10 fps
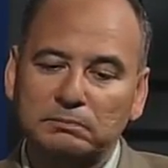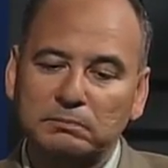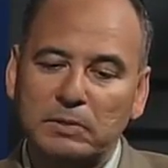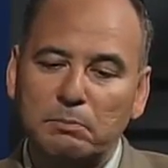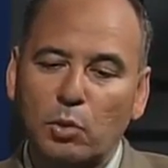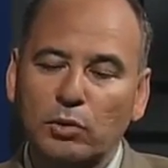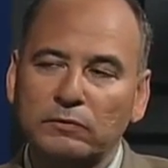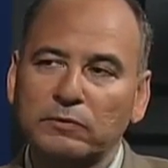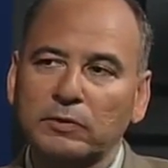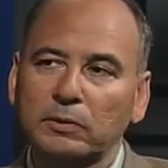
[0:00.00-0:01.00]
imported
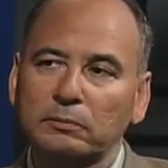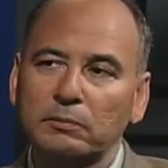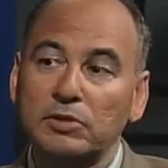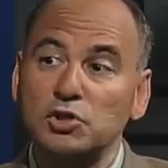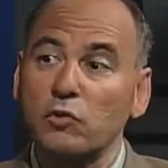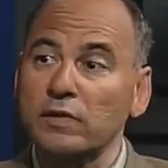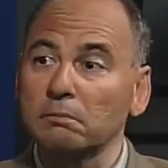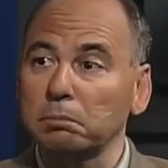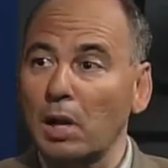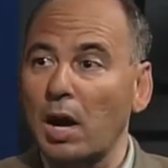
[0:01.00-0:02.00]
from the Soviet
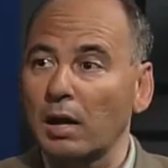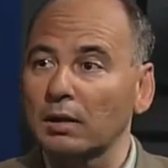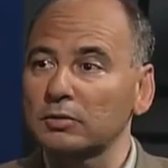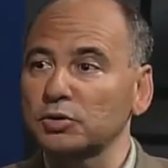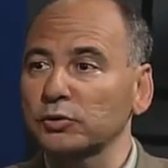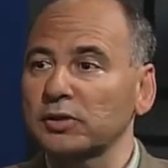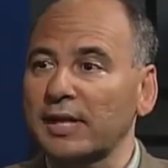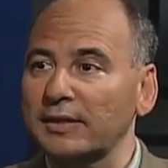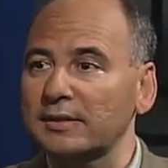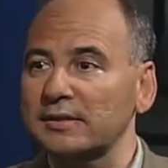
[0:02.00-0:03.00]
bloc during the
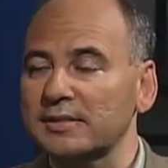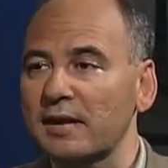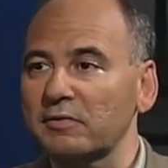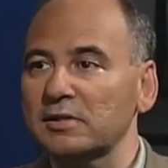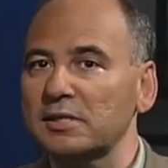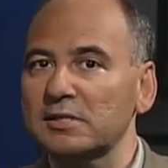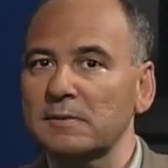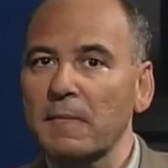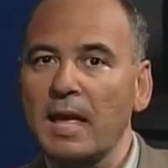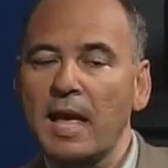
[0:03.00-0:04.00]
1970s,
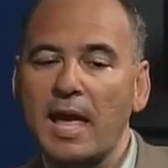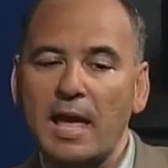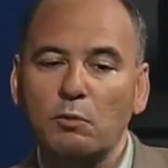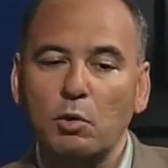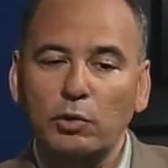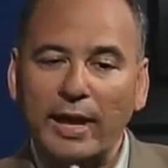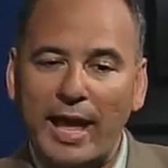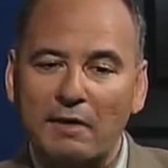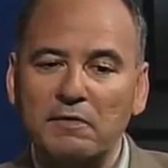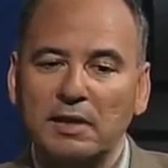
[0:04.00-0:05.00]
and what we're
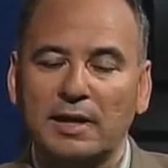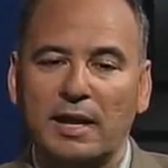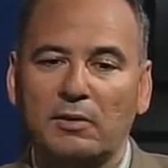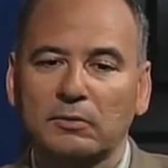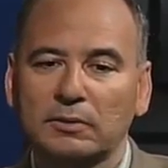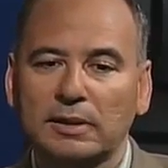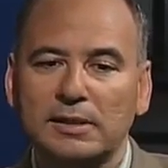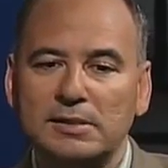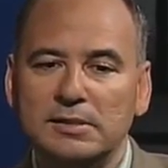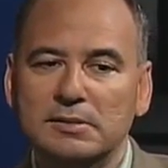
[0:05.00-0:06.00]
having now
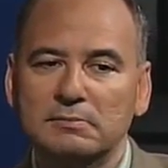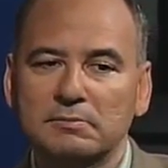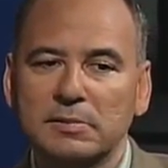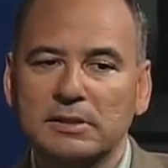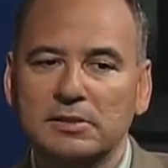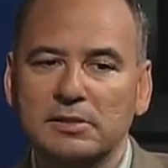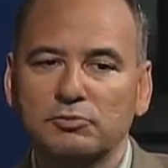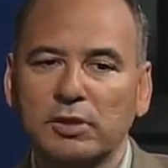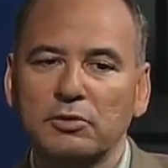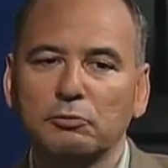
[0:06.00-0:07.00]
is
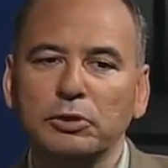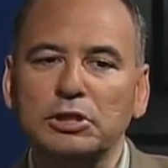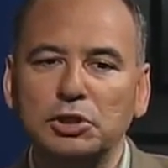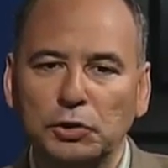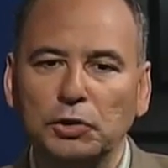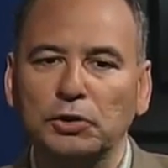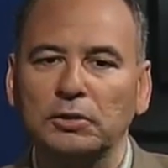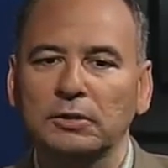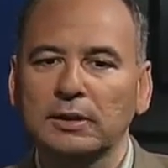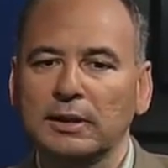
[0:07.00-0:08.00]
really the return,
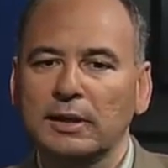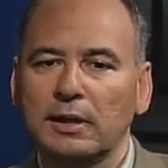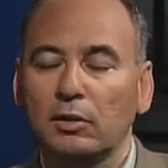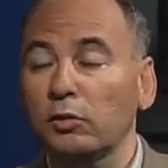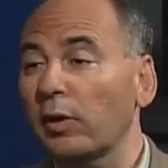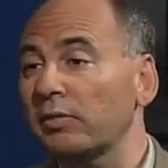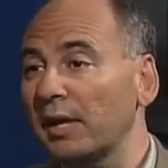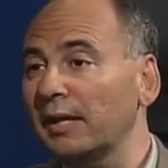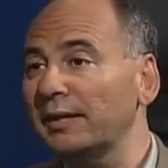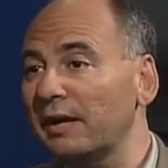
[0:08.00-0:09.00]
although I
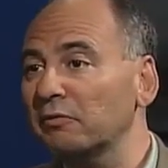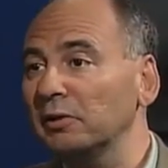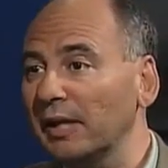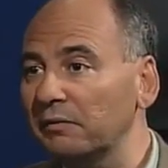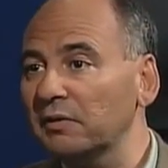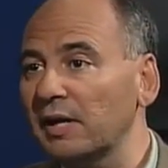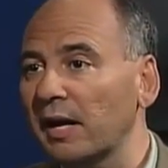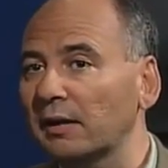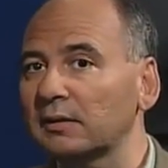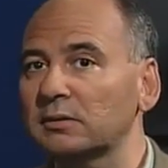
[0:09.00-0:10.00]
think it never left the
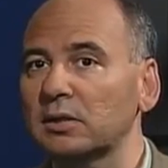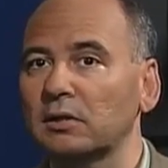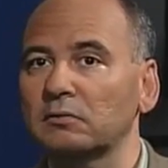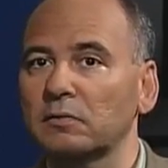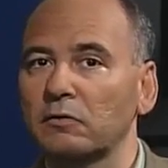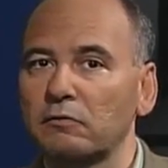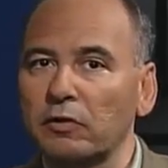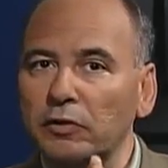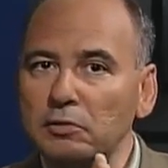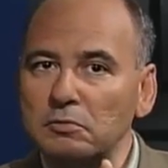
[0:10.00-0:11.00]
island, of
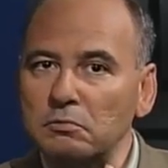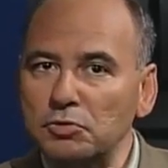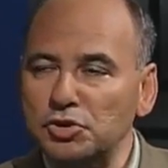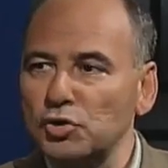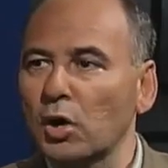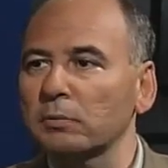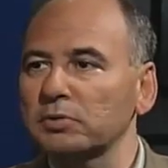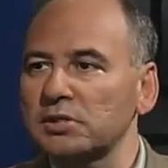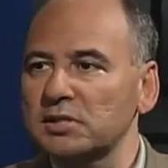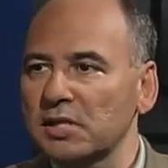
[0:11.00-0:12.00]
very sharp
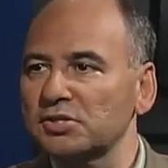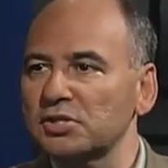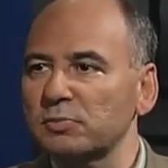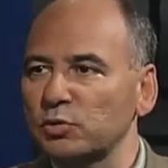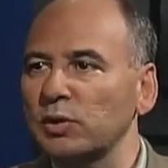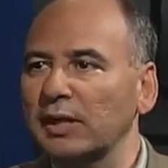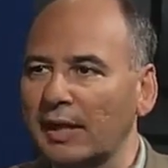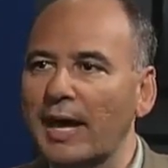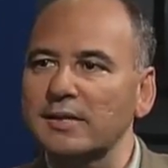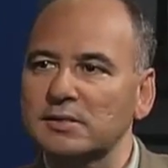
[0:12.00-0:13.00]
distinctions between
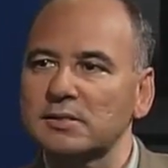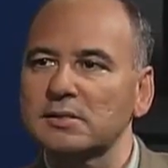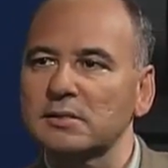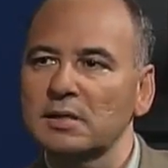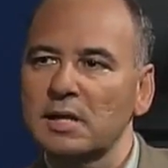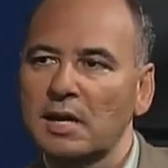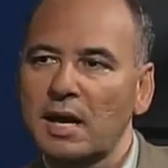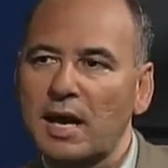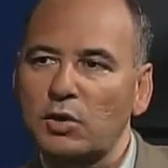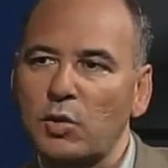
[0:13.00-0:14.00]
classes.
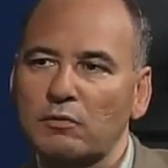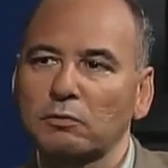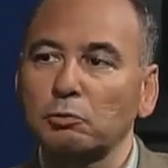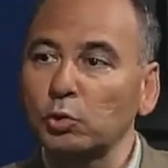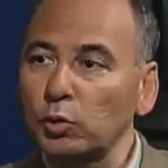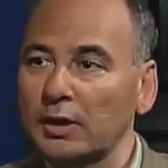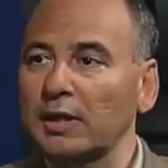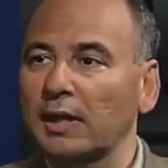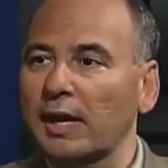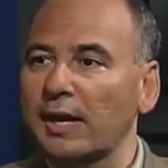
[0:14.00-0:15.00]
And you have a ruling
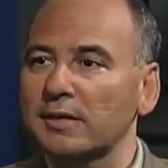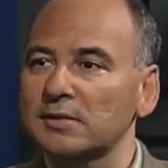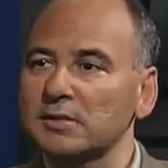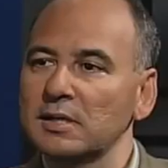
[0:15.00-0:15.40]
class